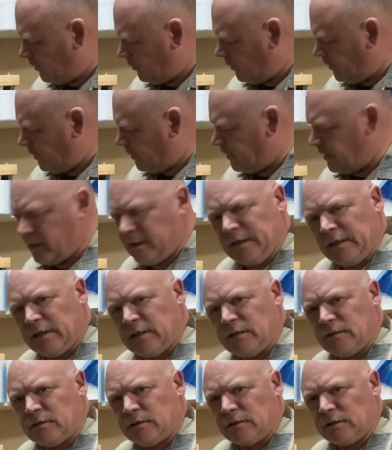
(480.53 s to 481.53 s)
that I
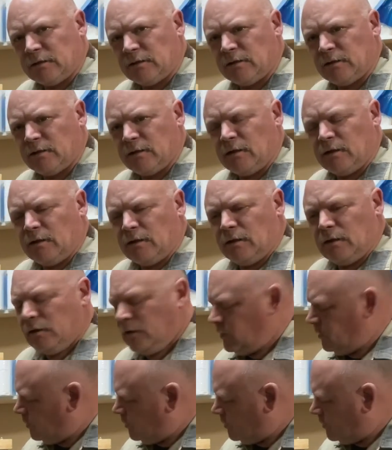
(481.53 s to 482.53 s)
needed
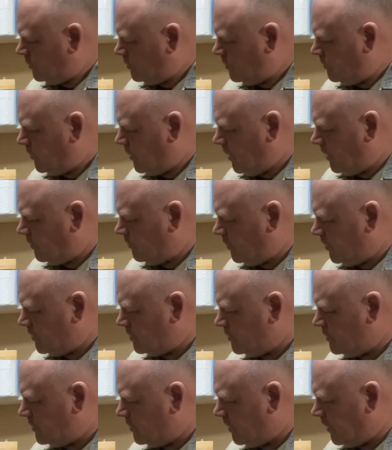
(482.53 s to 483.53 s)
to make this,